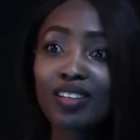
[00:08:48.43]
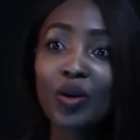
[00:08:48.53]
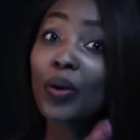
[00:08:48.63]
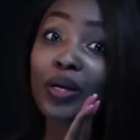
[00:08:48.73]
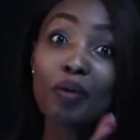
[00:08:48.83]

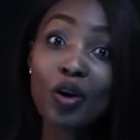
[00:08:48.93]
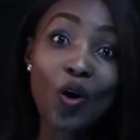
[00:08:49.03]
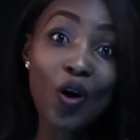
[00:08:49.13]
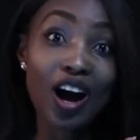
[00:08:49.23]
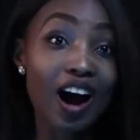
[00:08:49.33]
Queen
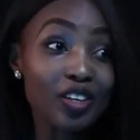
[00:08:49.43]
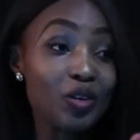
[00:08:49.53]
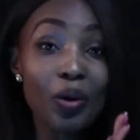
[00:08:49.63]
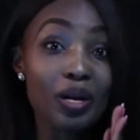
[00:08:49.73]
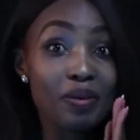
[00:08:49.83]
Maroka,
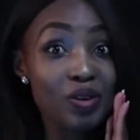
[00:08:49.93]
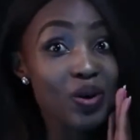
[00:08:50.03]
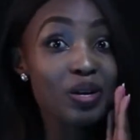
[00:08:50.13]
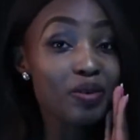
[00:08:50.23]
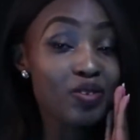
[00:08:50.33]
you want to be
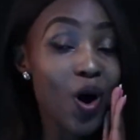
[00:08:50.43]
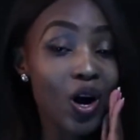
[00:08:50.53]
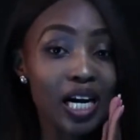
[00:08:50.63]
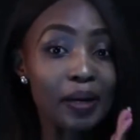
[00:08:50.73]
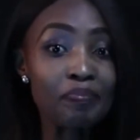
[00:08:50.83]
Queen
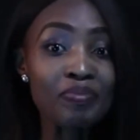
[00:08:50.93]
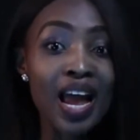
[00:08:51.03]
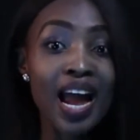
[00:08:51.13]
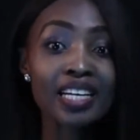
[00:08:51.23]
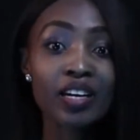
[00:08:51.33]
Maroka?
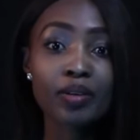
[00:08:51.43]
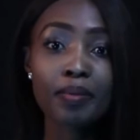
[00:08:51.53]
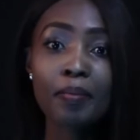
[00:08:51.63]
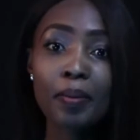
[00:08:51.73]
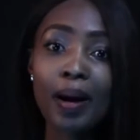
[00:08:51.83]
And I
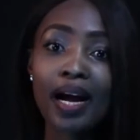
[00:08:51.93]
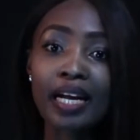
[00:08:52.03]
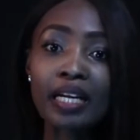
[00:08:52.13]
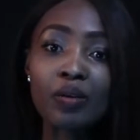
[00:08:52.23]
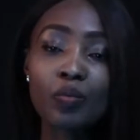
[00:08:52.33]
remember
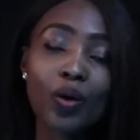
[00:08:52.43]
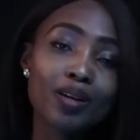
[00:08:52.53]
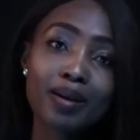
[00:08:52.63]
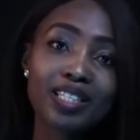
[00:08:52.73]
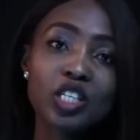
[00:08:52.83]
one
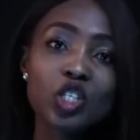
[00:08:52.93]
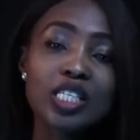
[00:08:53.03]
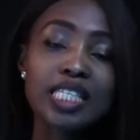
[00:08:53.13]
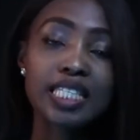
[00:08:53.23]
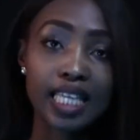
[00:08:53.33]
of my
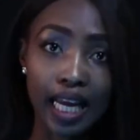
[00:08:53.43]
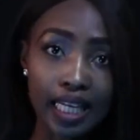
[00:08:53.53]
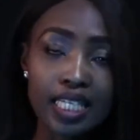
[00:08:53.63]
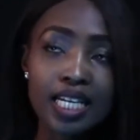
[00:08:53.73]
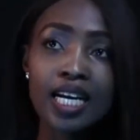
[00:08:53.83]
teachers
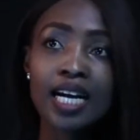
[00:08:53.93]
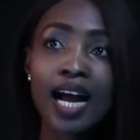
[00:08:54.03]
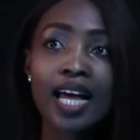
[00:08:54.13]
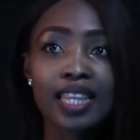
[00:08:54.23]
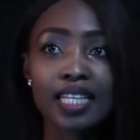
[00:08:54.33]
said
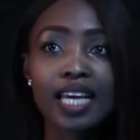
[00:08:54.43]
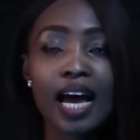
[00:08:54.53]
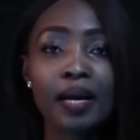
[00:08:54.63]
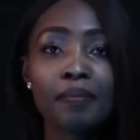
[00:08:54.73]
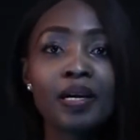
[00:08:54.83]
at the
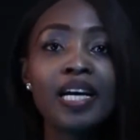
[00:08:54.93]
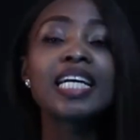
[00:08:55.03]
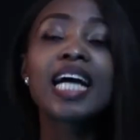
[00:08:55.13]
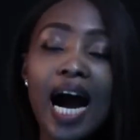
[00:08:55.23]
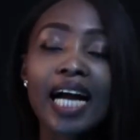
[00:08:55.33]
time,
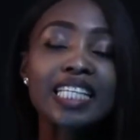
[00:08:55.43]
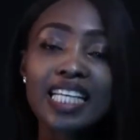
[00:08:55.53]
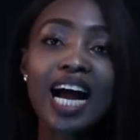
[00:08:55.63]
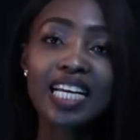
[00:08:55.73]
guys,